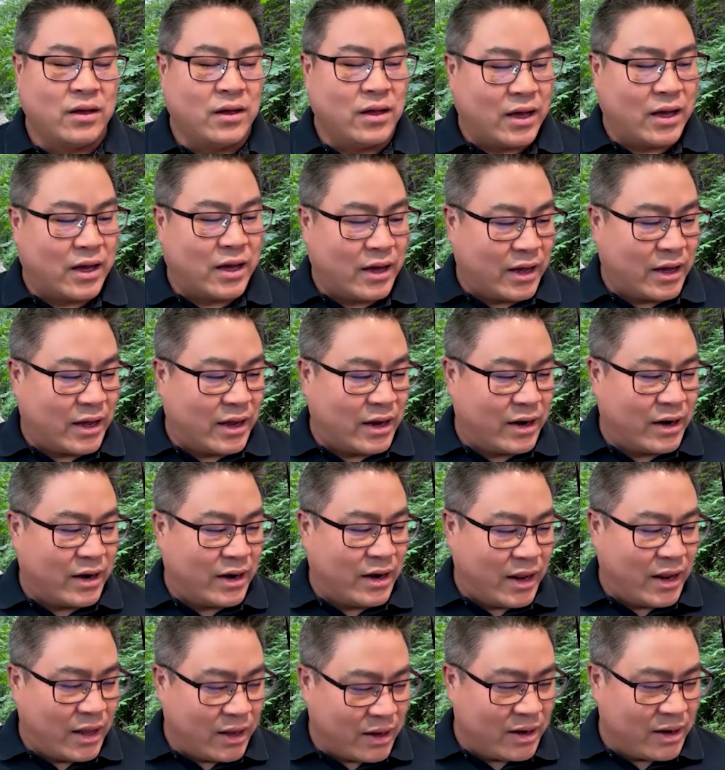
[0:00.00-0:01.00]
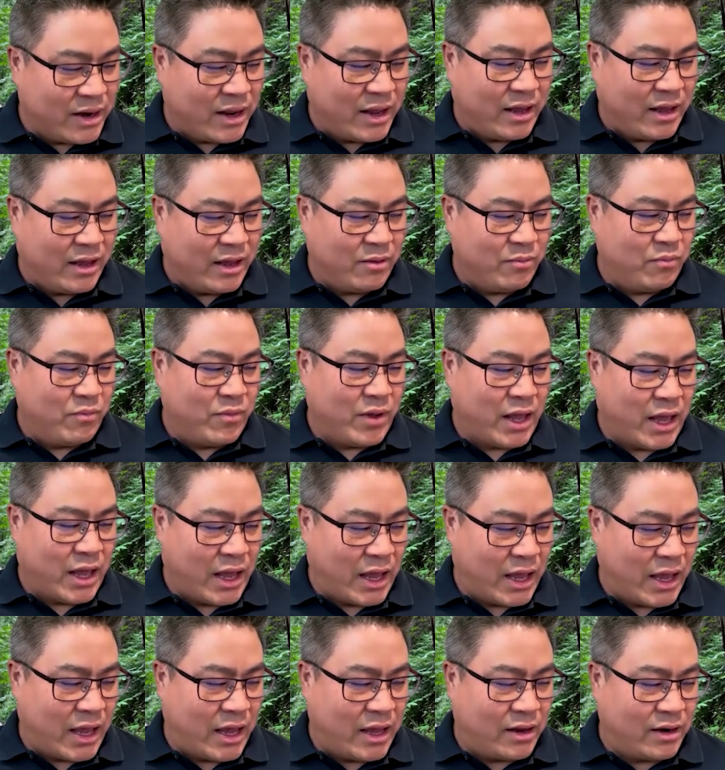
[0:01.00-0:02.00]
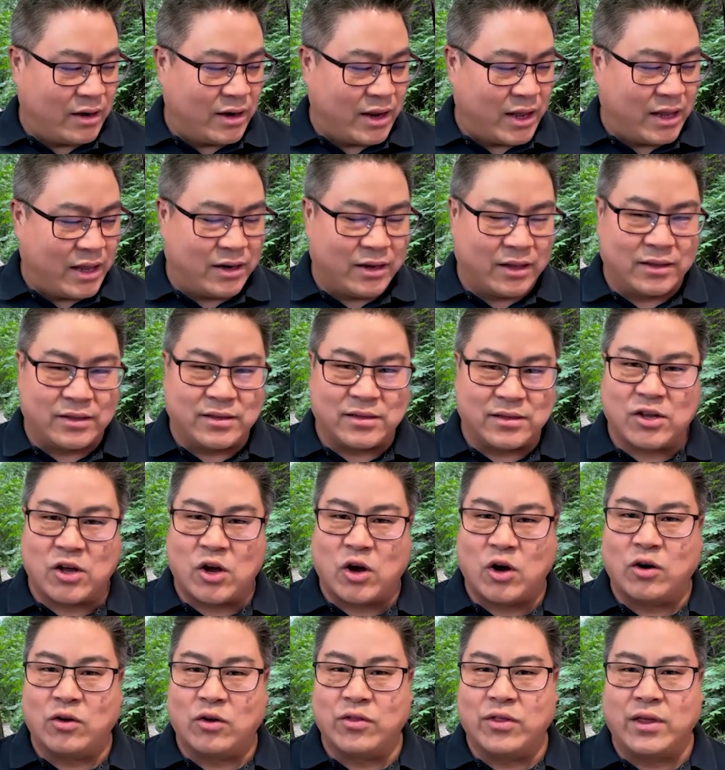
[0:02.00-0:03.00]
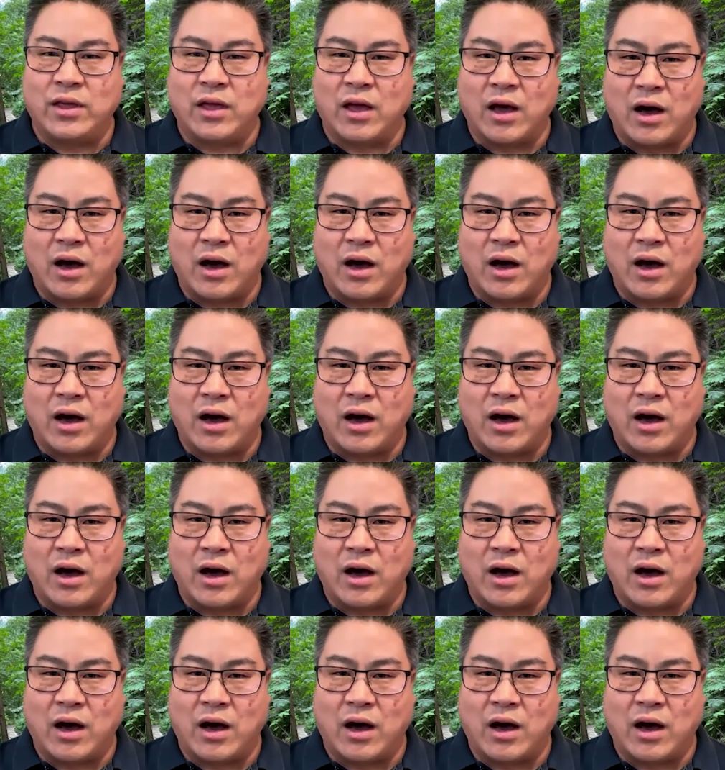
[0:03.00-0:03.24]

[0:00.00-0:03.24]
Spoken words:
nickname, and it's called the